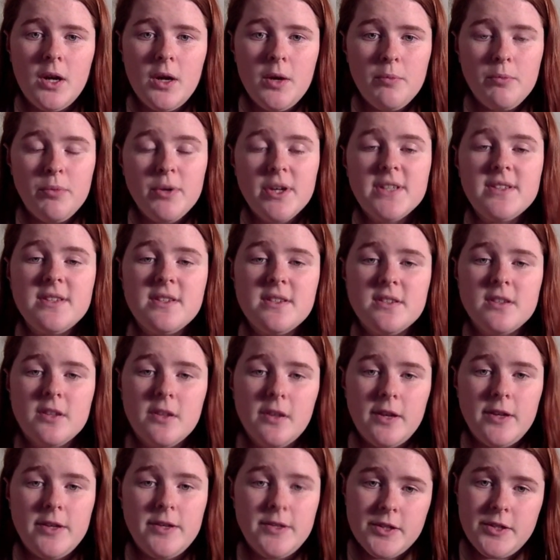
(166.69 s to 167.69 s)
brings us
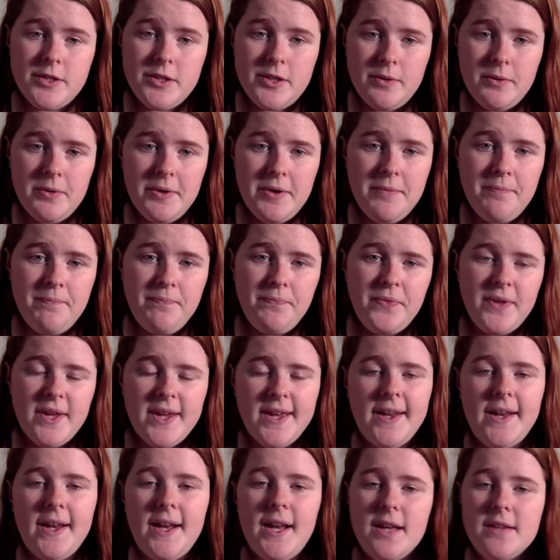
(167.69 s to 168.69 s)
closer to him
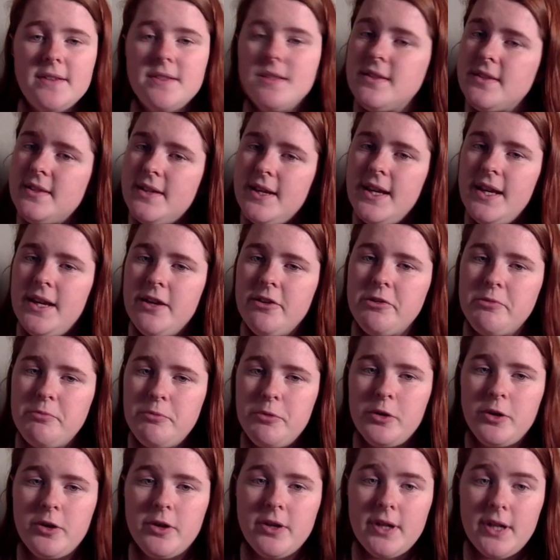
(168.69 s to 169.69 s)
and allows us to hear him
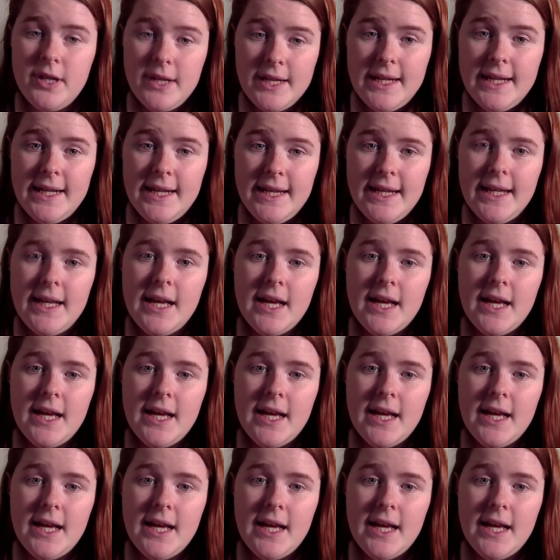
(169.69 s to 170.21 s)
more clearly